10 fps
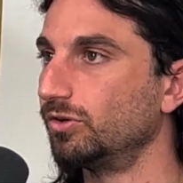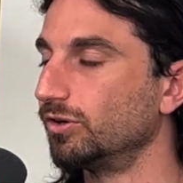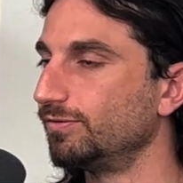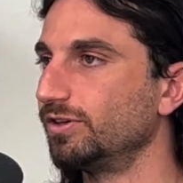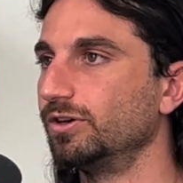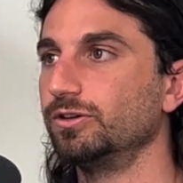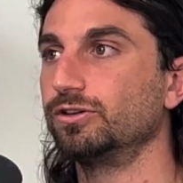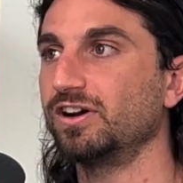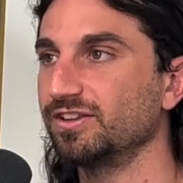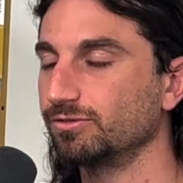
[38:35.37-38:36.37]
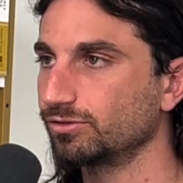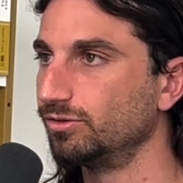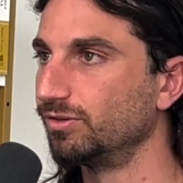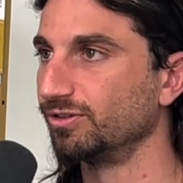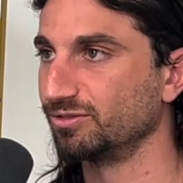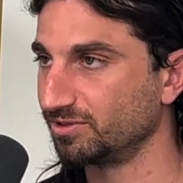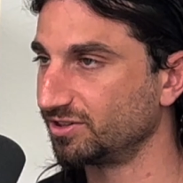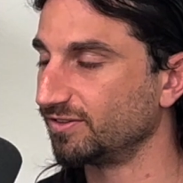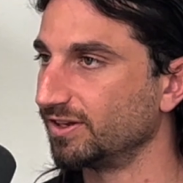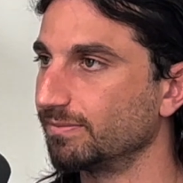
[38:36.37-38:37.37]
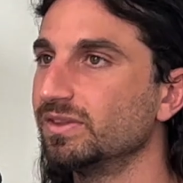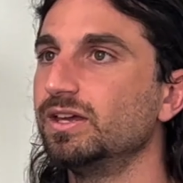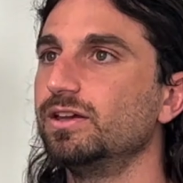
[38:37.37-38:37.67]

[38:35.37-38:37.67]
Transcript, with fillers: or if you go to a graduate school for a specific